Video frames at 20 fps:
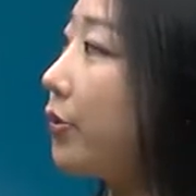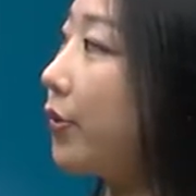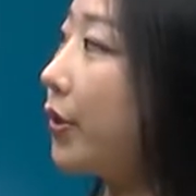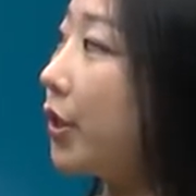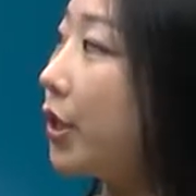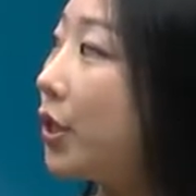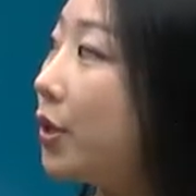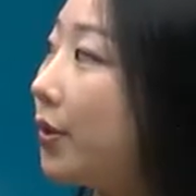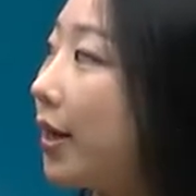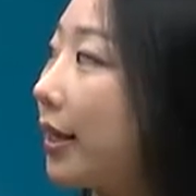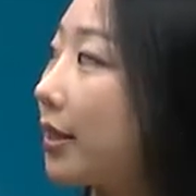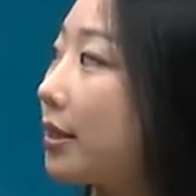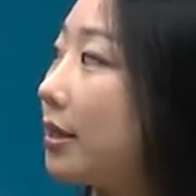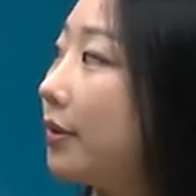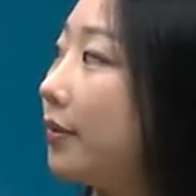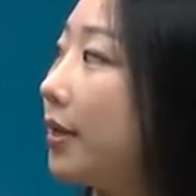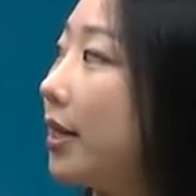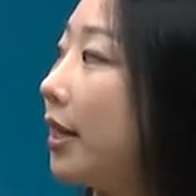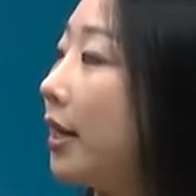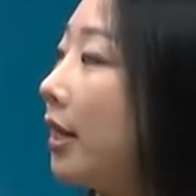renewed
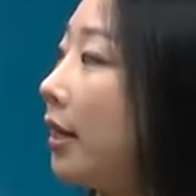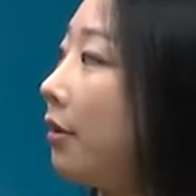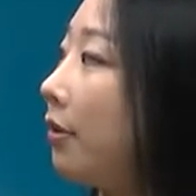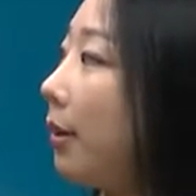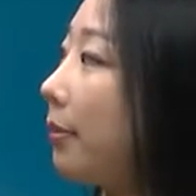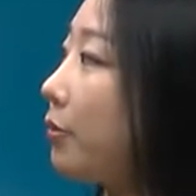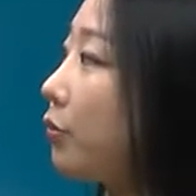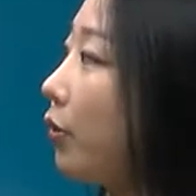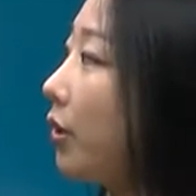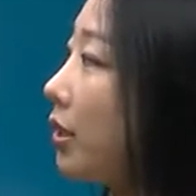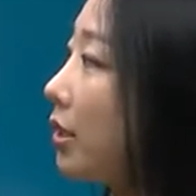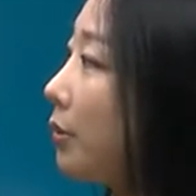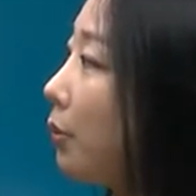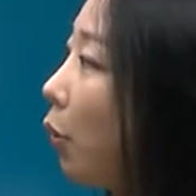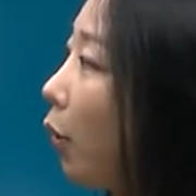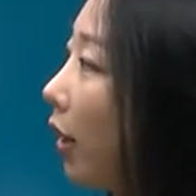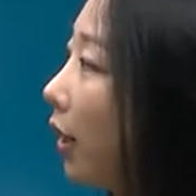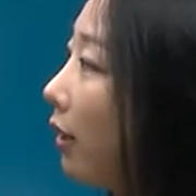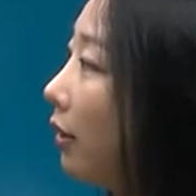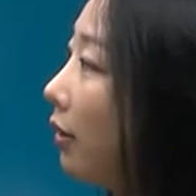activity and erupt once
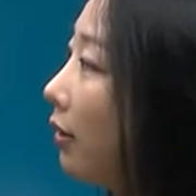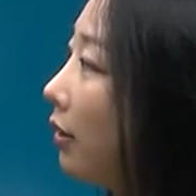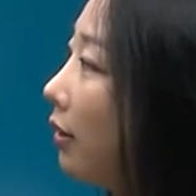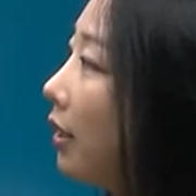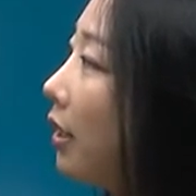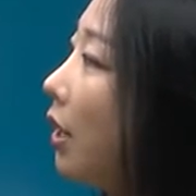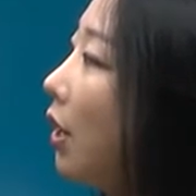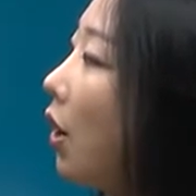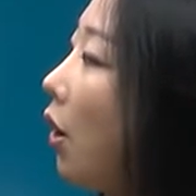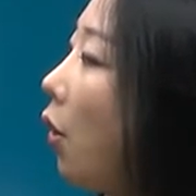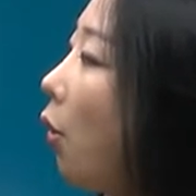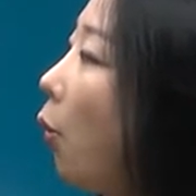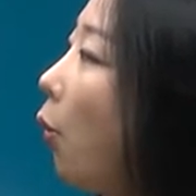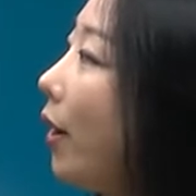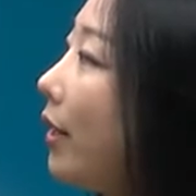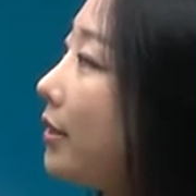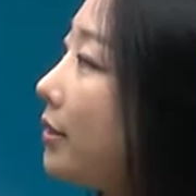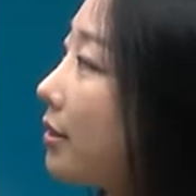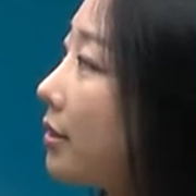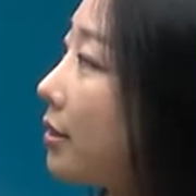more.
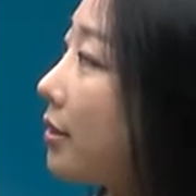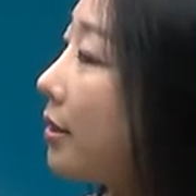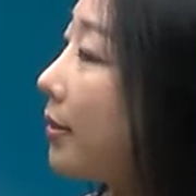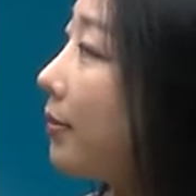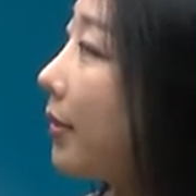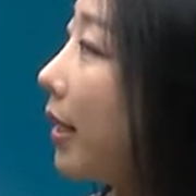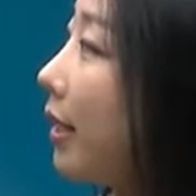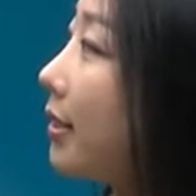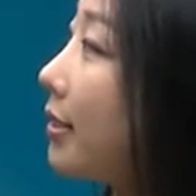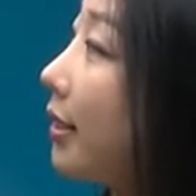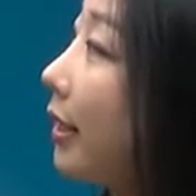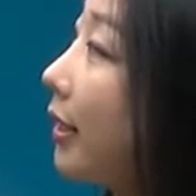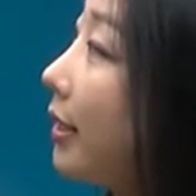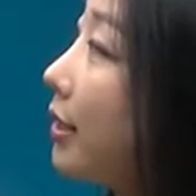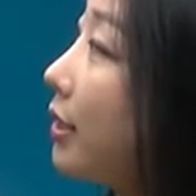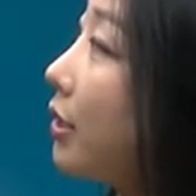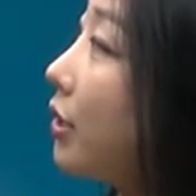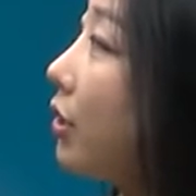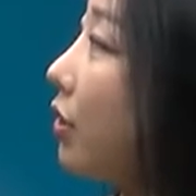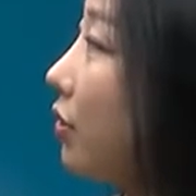One system that
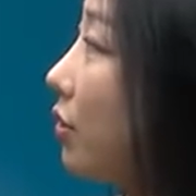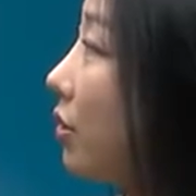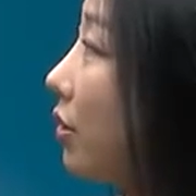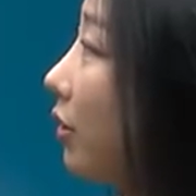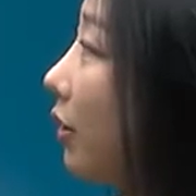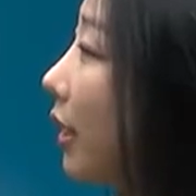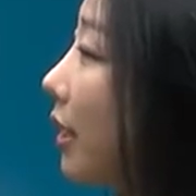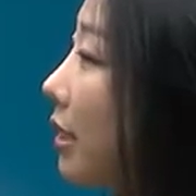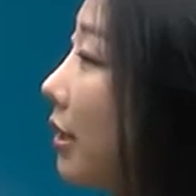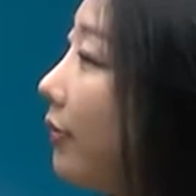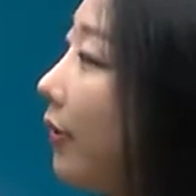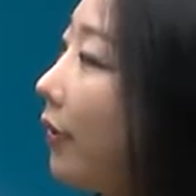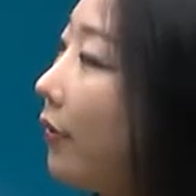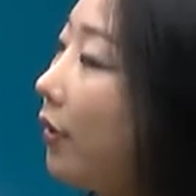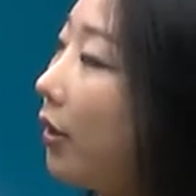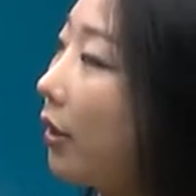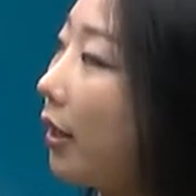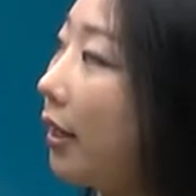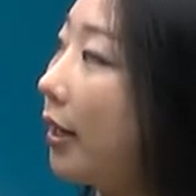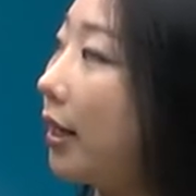scientists use to classify
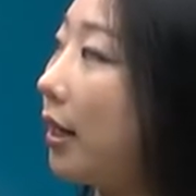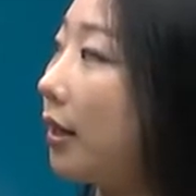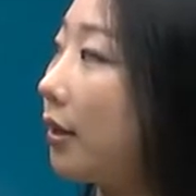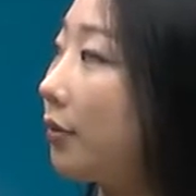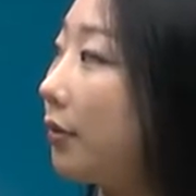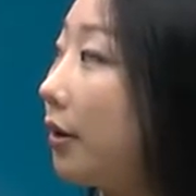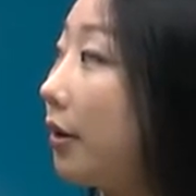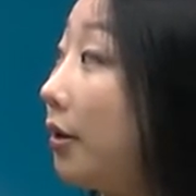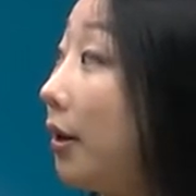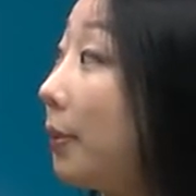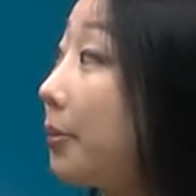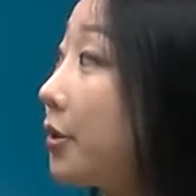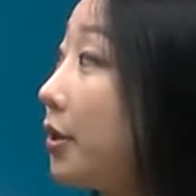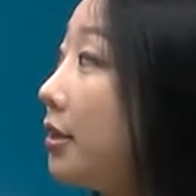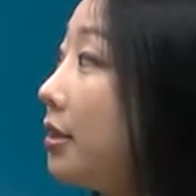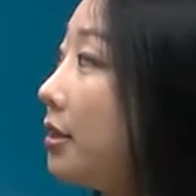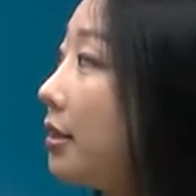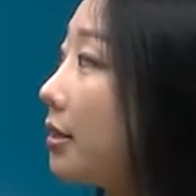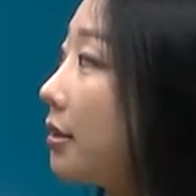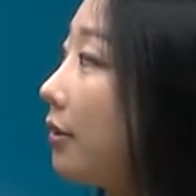volcanic
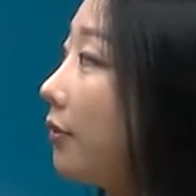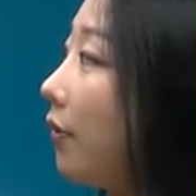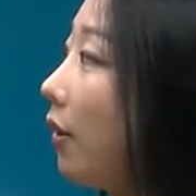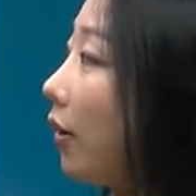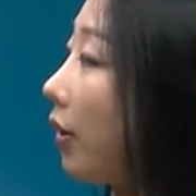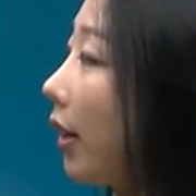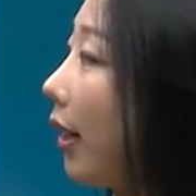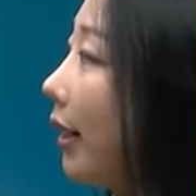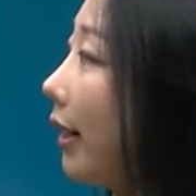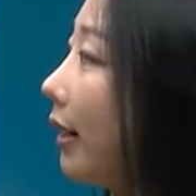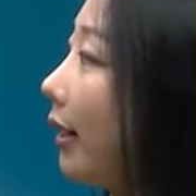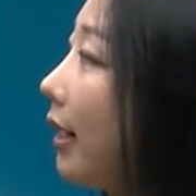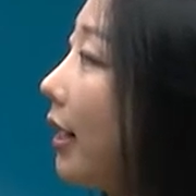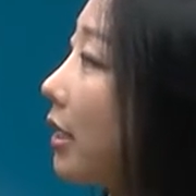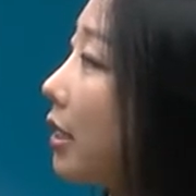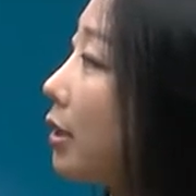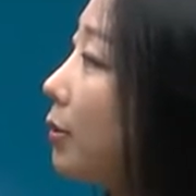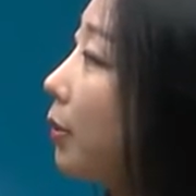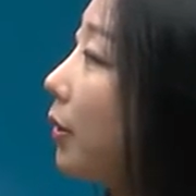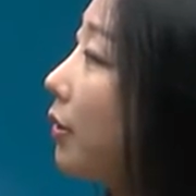eruptions is the Volcanic
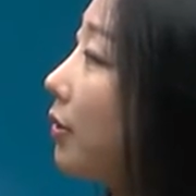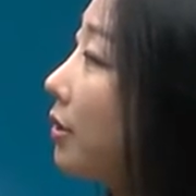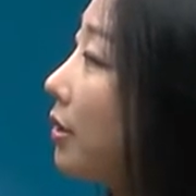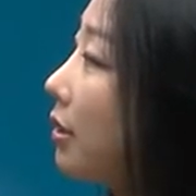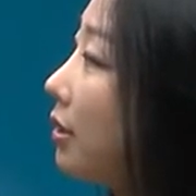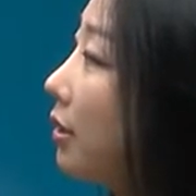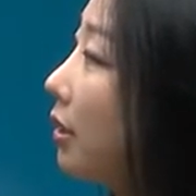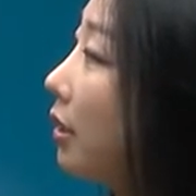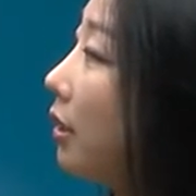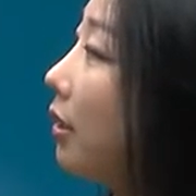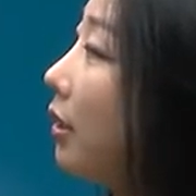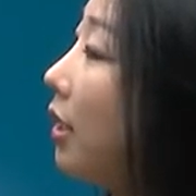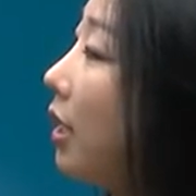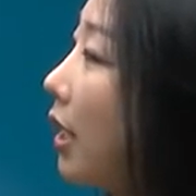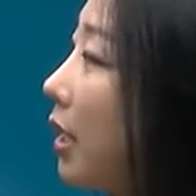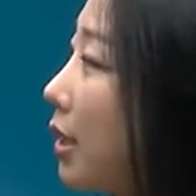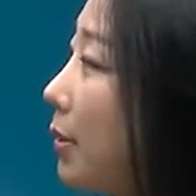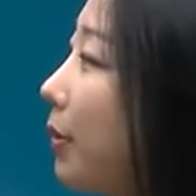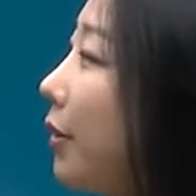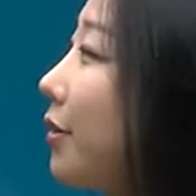
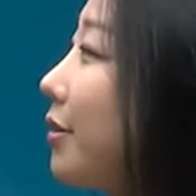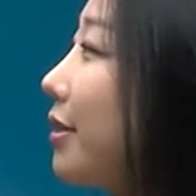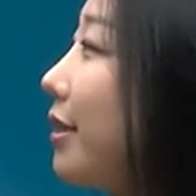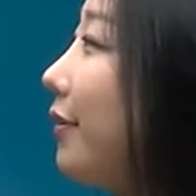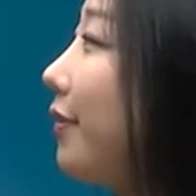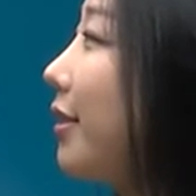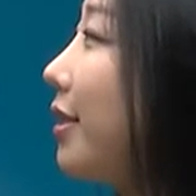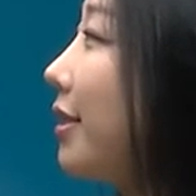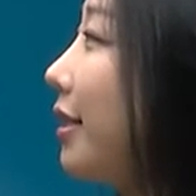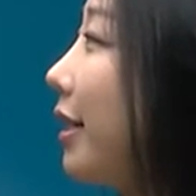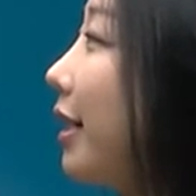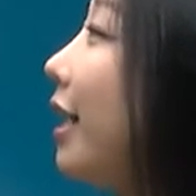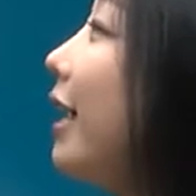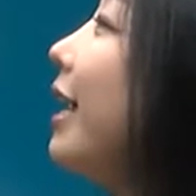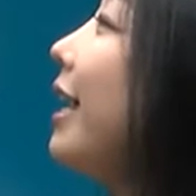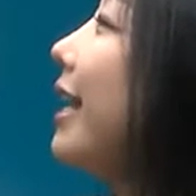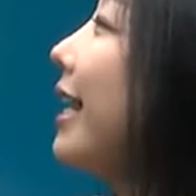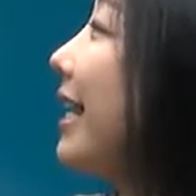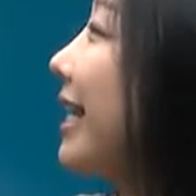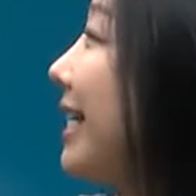Explosivity
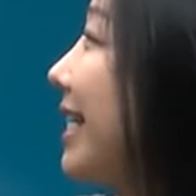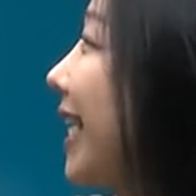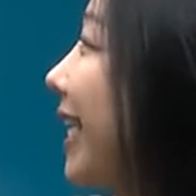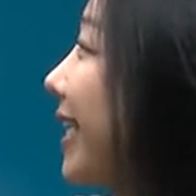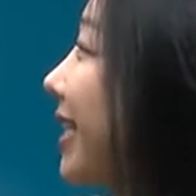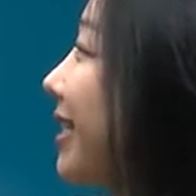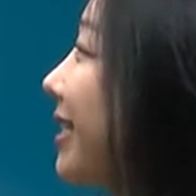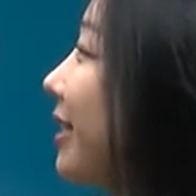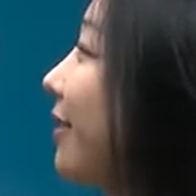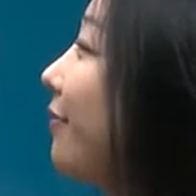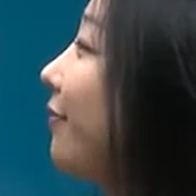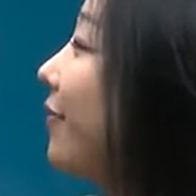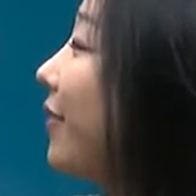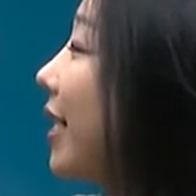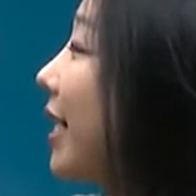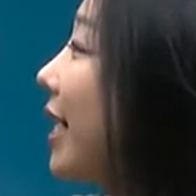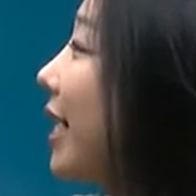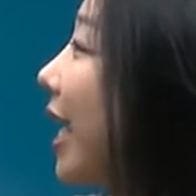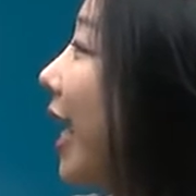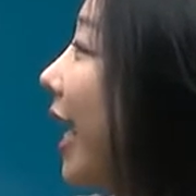Index,
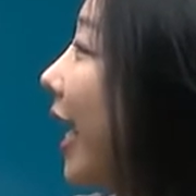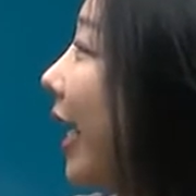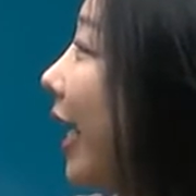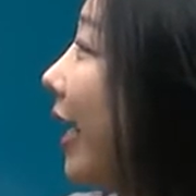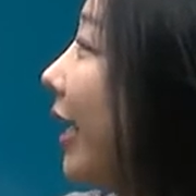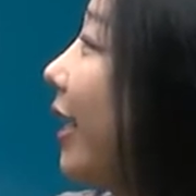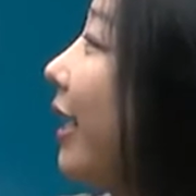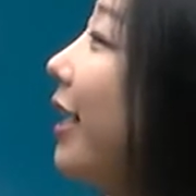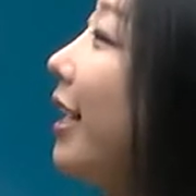VEI.